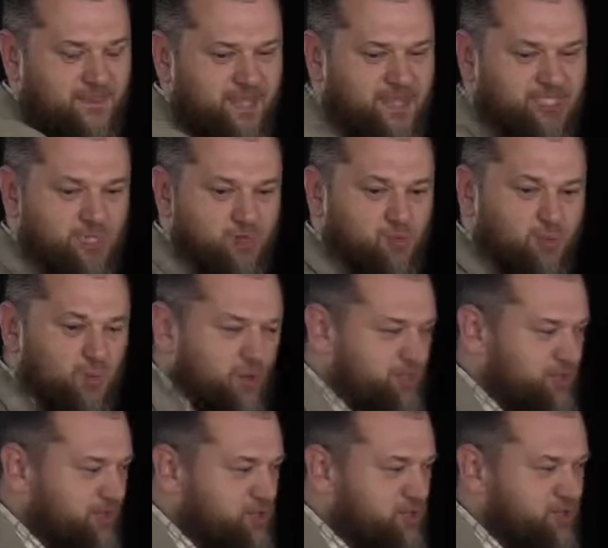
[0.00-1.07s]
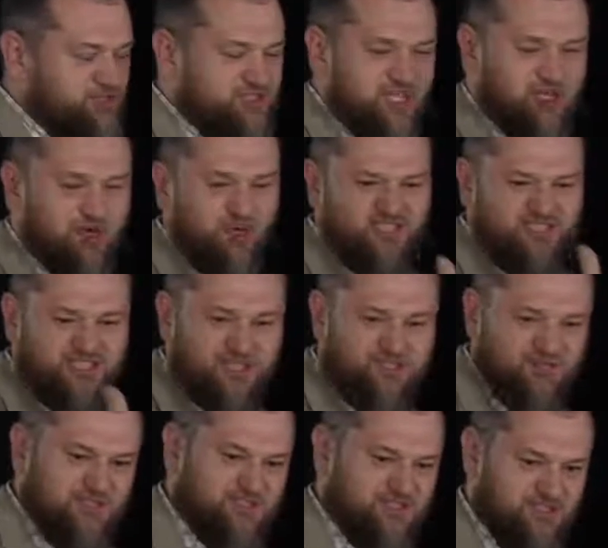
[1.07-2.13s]
it's a war because the
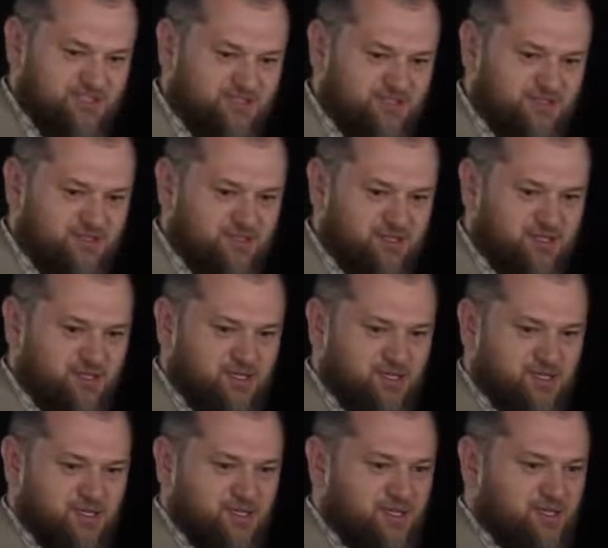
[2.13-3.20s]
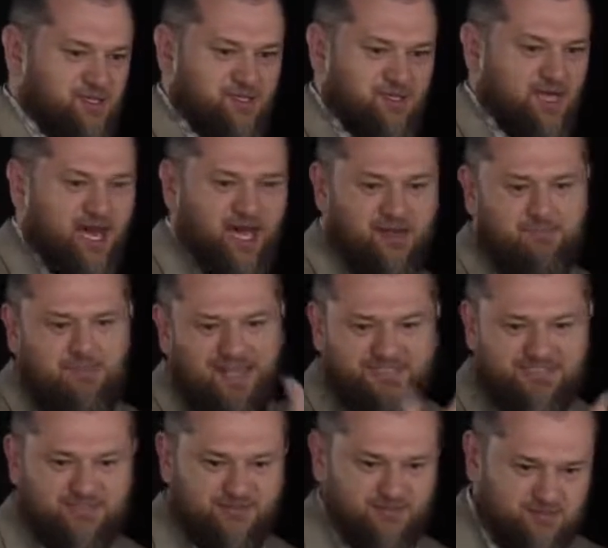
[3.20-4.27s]
consequences are
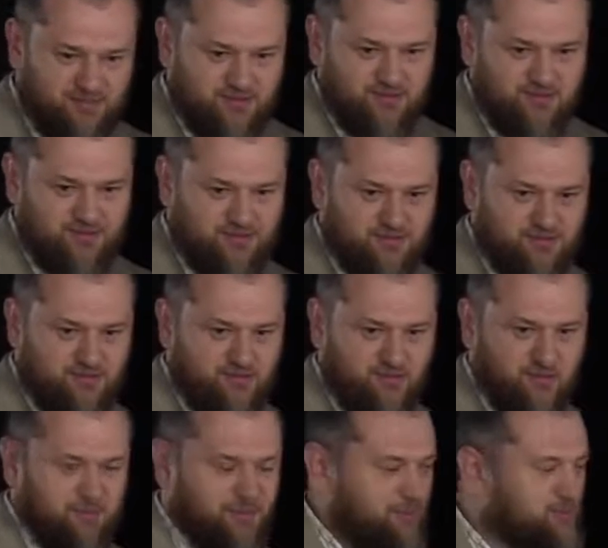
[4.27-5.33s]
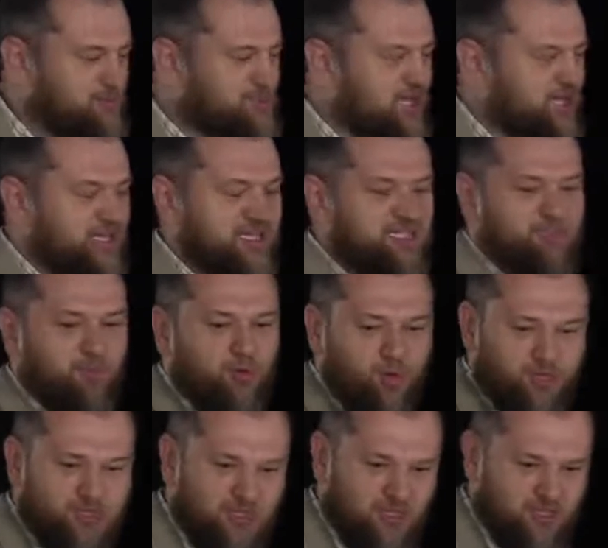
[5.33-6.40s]
massive when people start
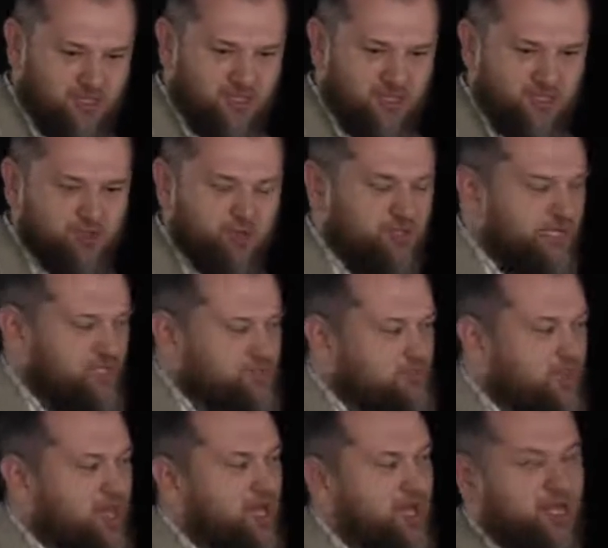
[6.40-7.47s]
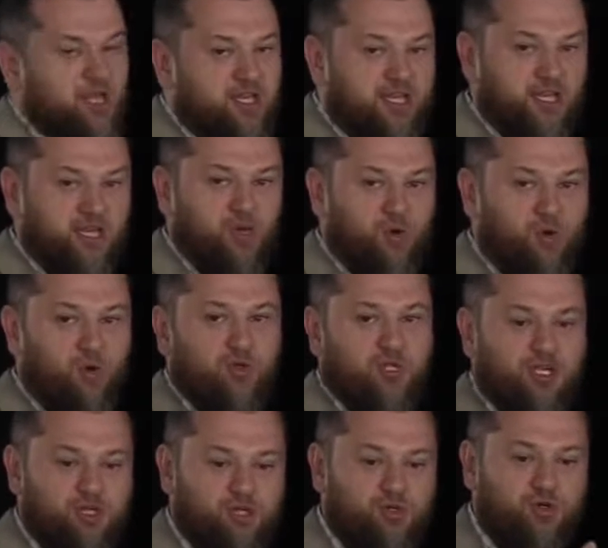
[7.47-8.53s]
exploiting. So that's why the whole
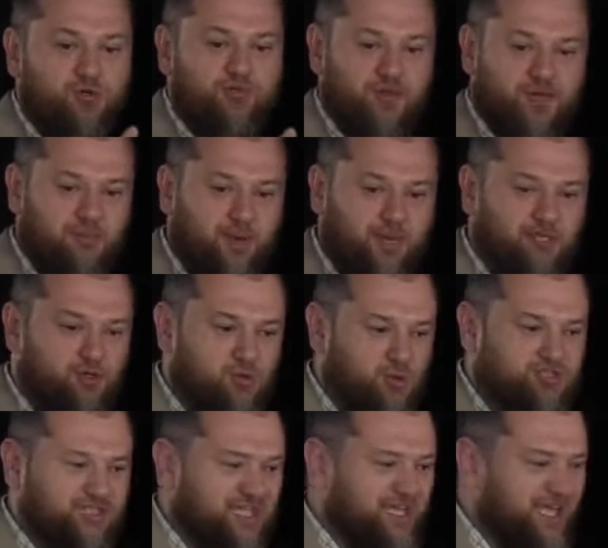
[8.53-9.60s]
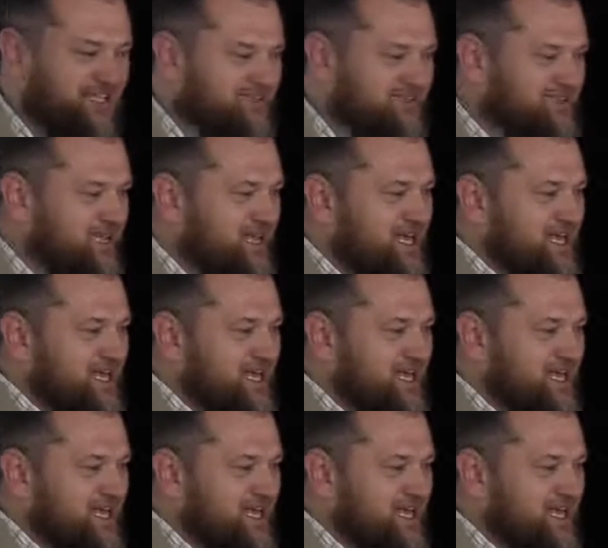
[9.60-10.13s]
issue of riba, it goes against